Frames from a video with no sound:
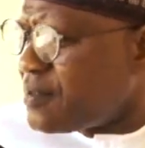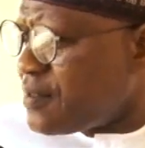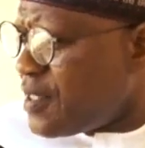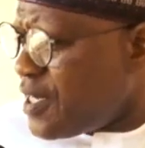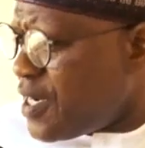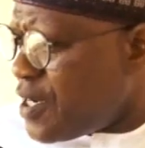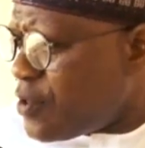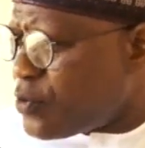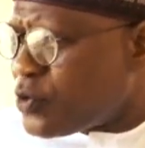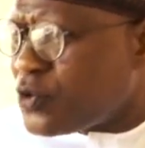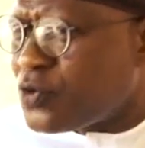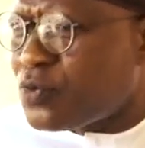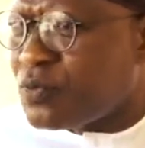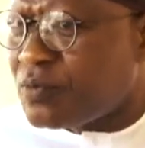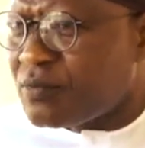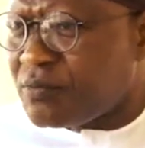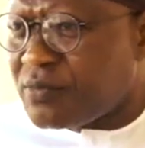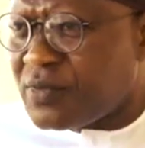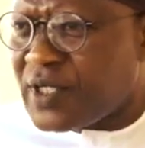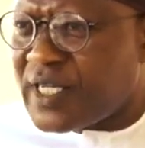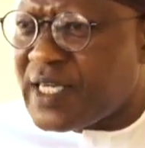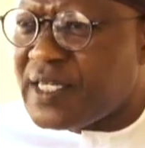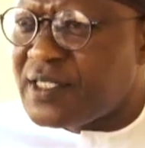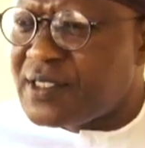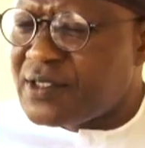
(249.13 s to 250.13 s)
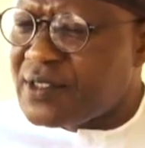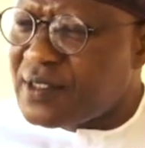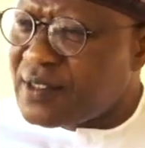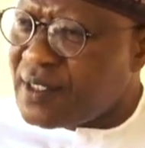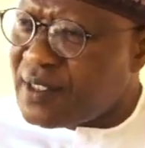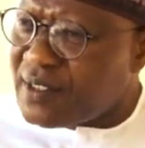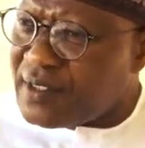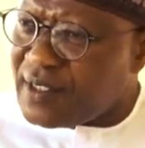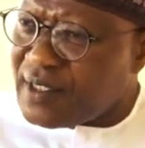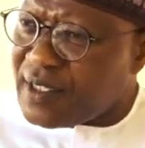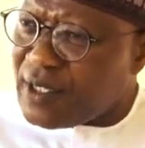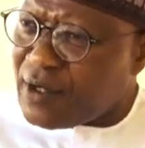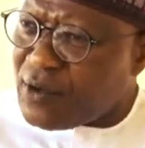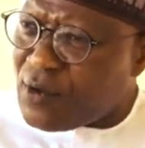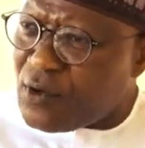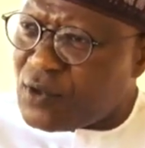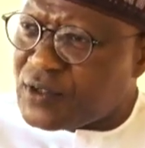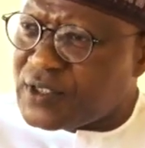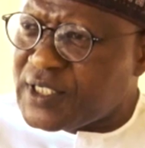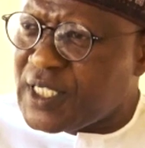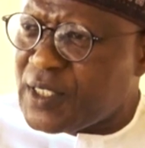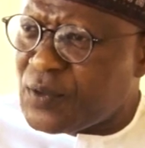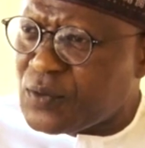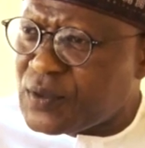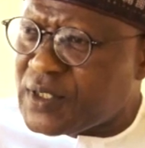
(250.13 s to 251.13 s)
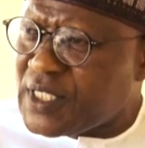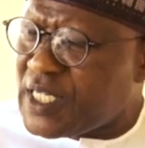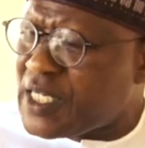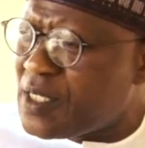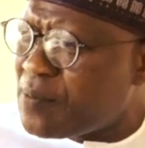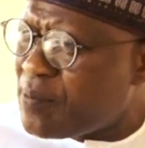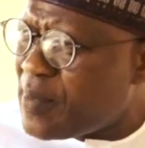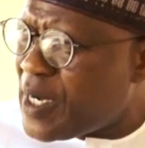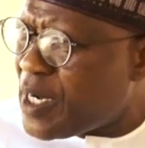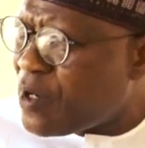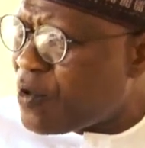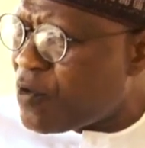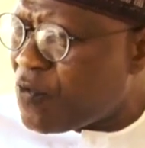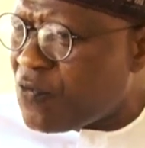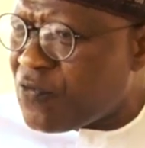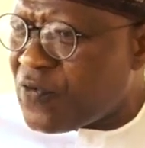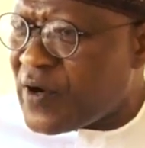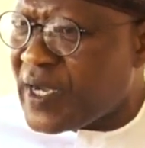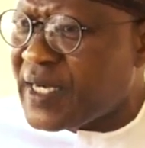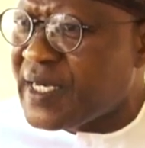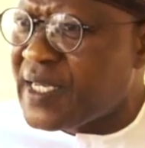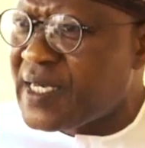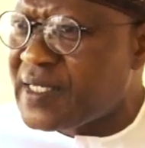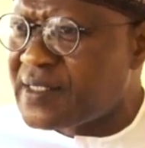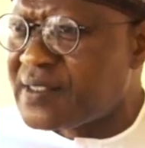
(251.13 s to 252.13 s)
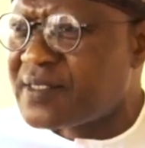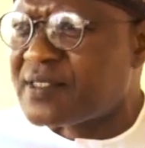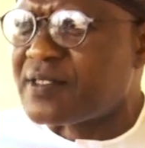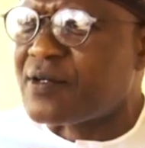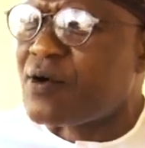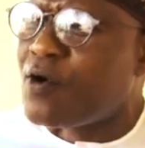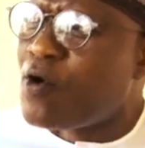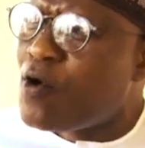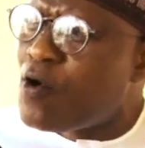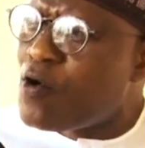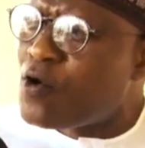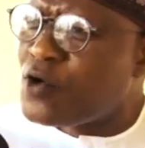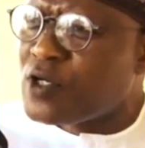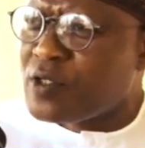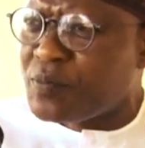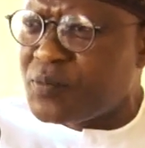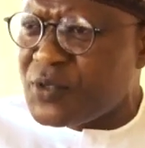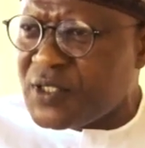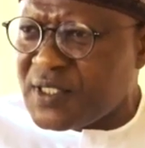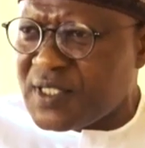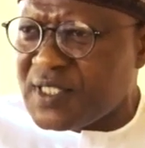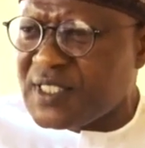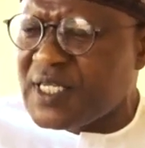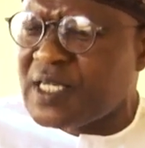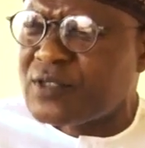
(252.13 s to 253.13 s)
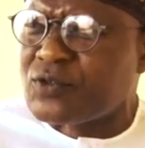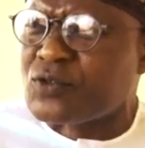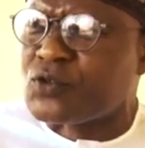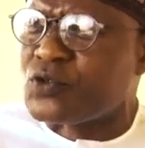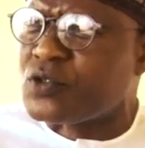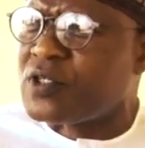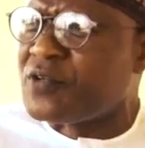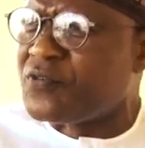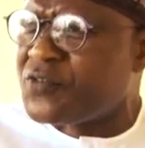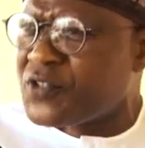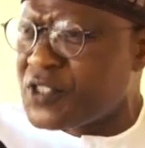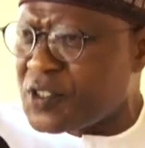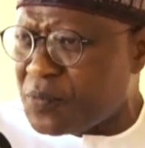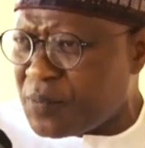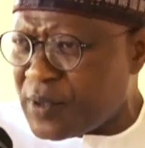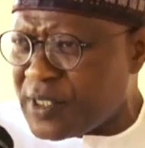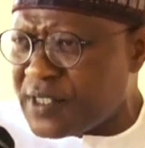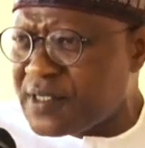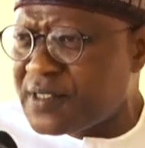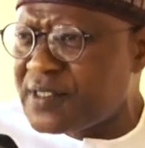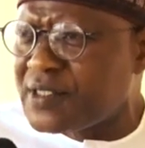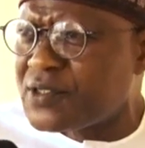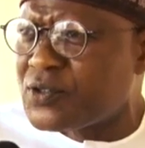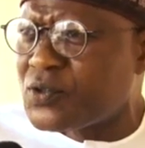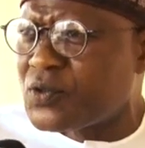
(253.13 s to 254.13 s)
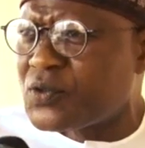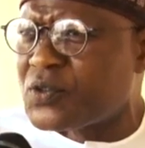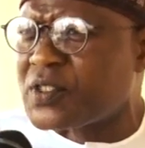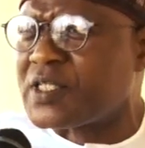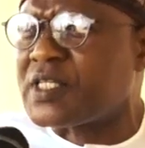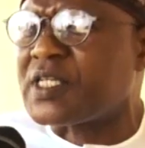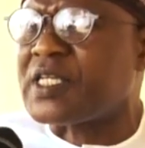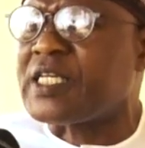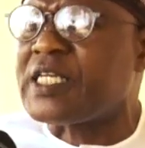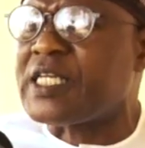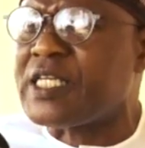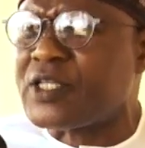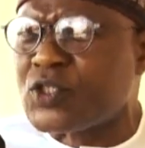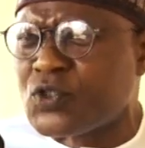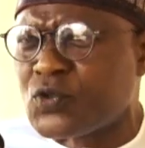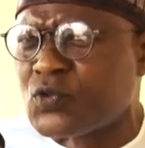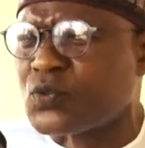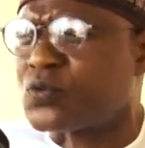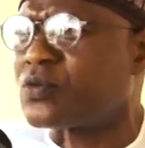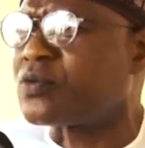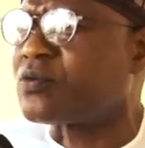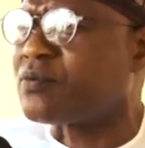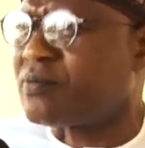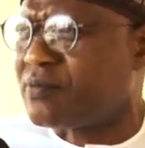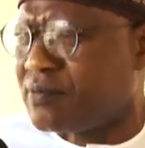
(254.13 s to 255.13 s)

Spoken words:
how to get in contact with any microfinance, all the business, how to do a feasibility study, little.